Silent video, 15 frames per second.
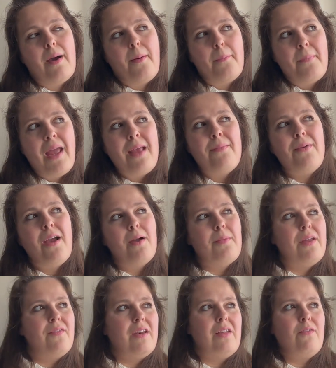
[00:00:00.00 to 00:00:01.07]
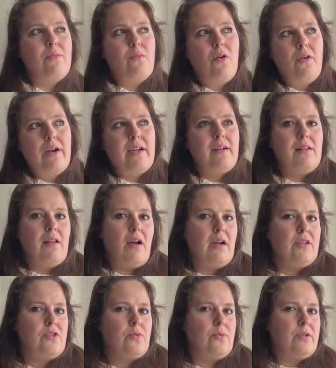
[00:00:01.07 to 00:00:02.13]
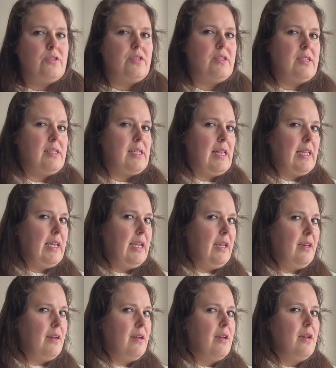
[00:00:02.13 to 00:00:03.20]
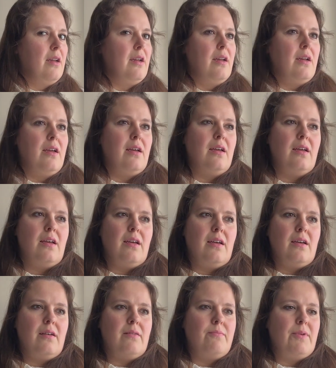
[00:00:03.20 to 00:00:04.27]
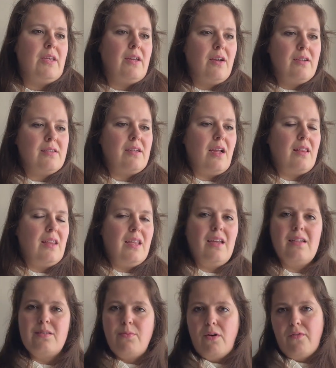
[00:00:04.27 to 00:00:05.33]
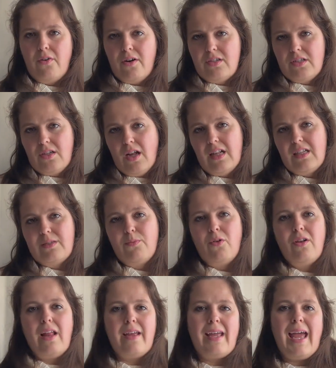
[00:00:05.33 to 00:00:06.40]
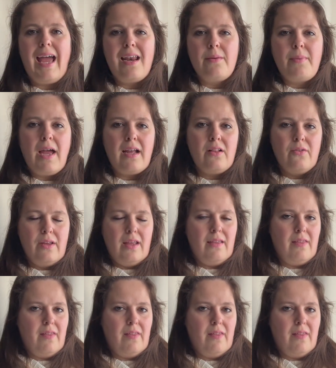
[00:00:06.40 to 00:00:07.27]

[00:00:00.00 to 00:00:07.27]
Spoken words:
maybe I'm even more inclined towards the Celine, because I think it's more versatile. It's more like a handbag looking